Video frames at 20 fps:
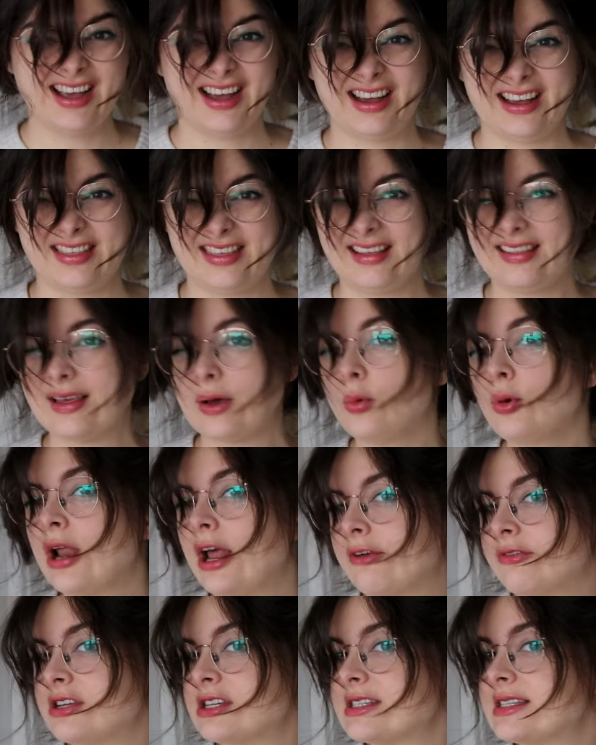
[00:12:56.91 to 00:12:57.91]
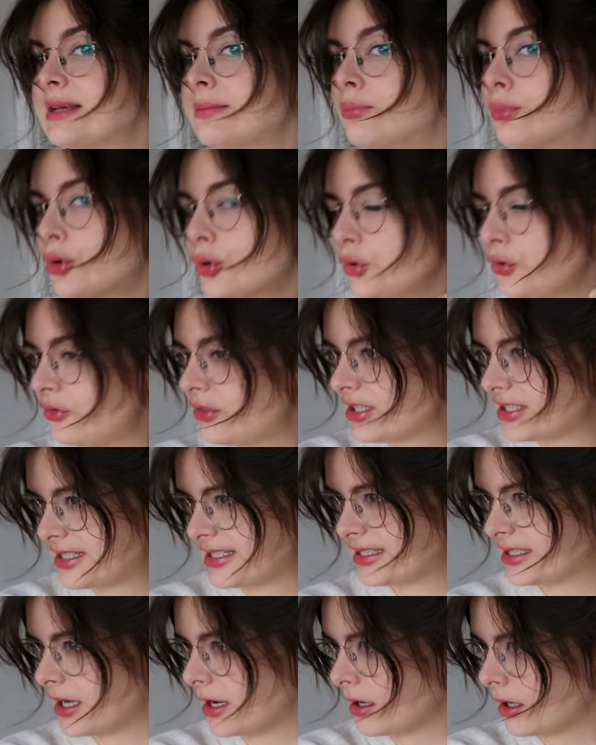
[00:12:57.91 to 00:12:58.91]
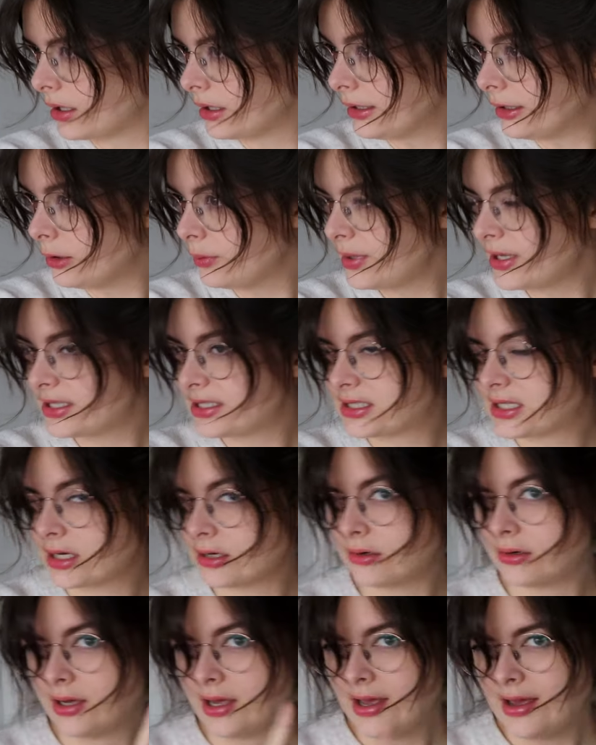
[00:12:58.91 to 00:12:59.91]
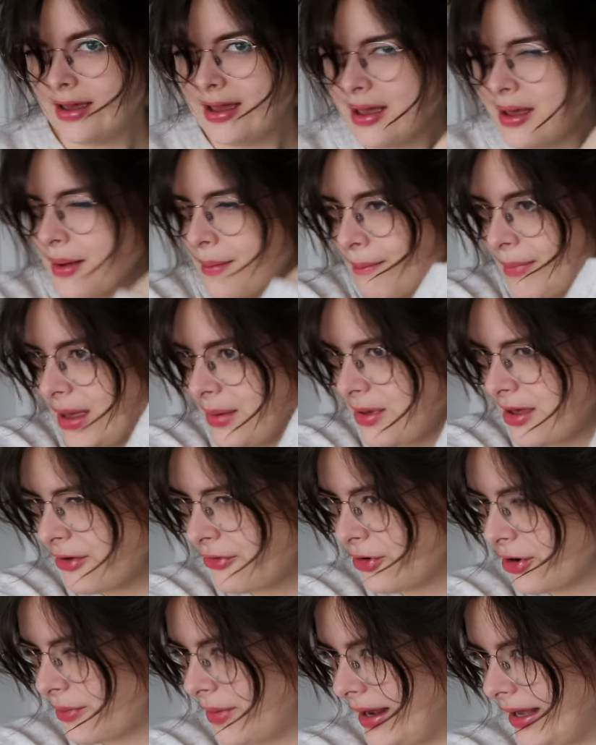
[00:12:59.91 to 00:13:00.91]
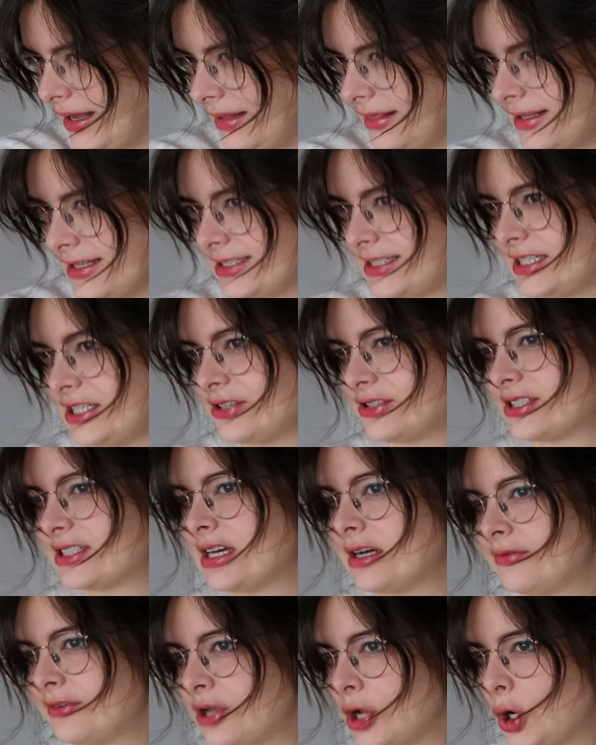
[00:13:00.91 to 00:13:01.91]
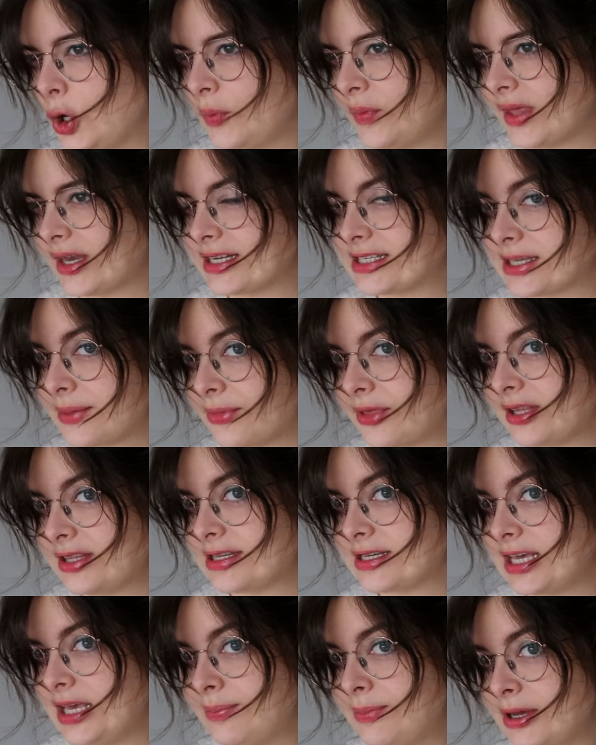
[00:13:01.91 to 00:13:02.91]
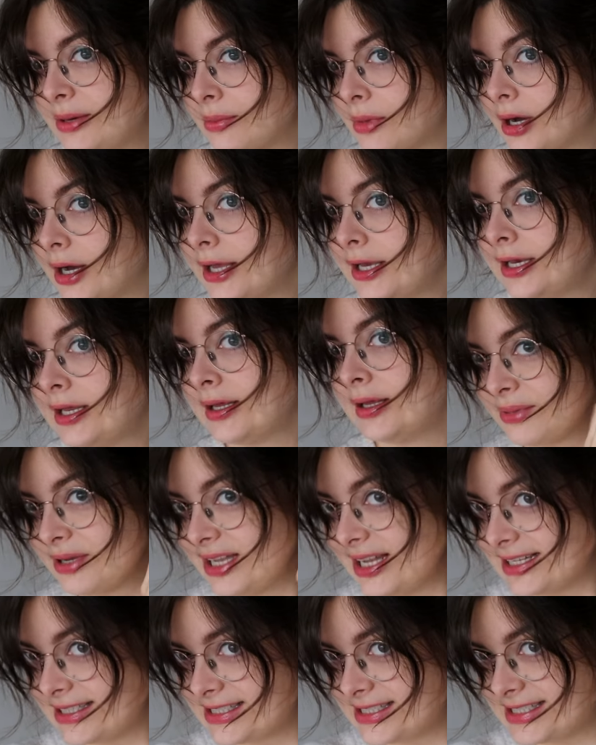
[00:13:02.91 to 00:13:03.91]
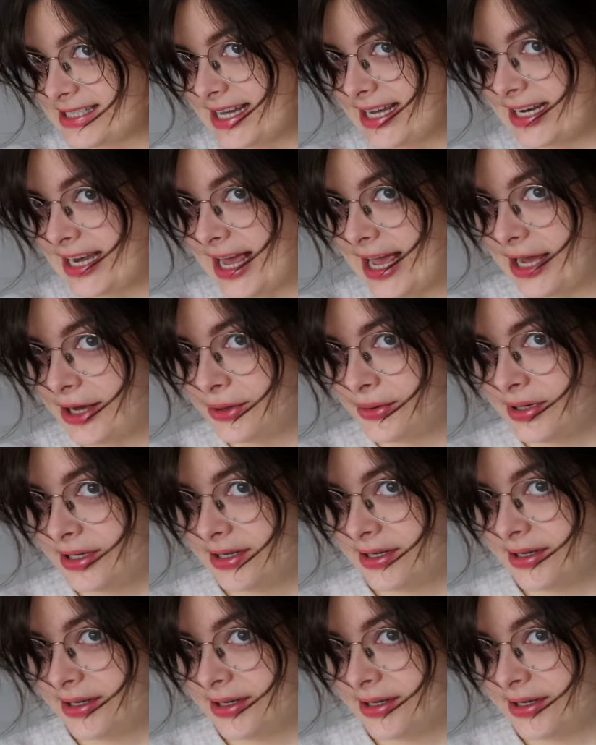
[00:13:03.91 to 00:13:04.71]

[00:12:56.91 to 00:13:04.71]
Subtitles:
I think that would have just improved this design a little bit. So maybe if you're making this yourself at home, that is something to keep in mind. But let's take down